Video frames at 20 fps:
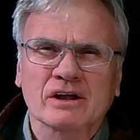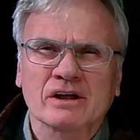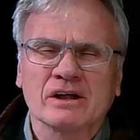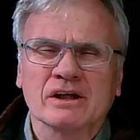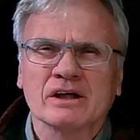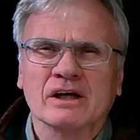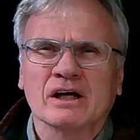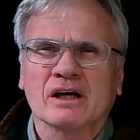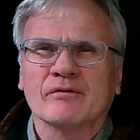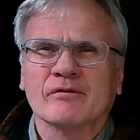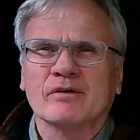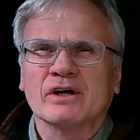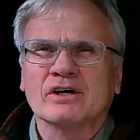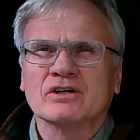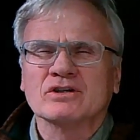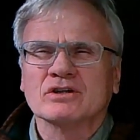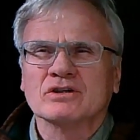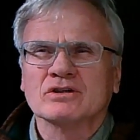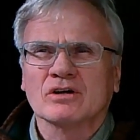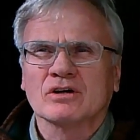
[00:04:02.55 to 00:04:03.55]
the
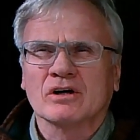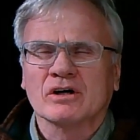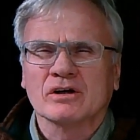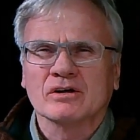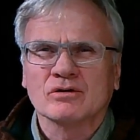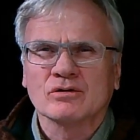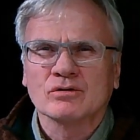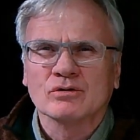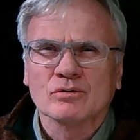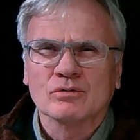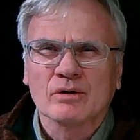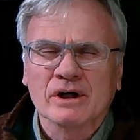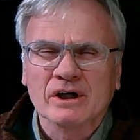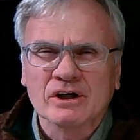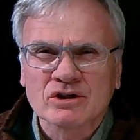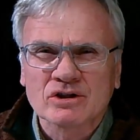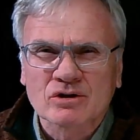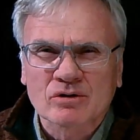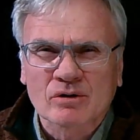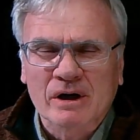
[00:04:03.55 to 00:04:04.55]
elevations onto a
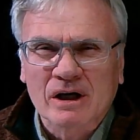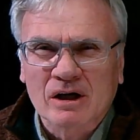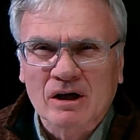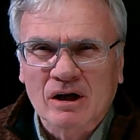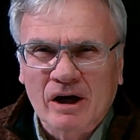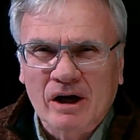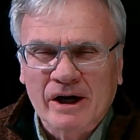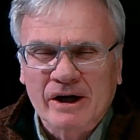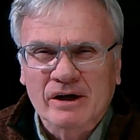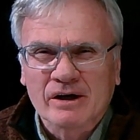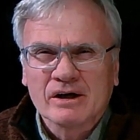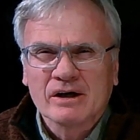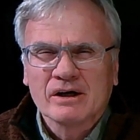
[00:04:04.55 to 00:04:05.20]
straight line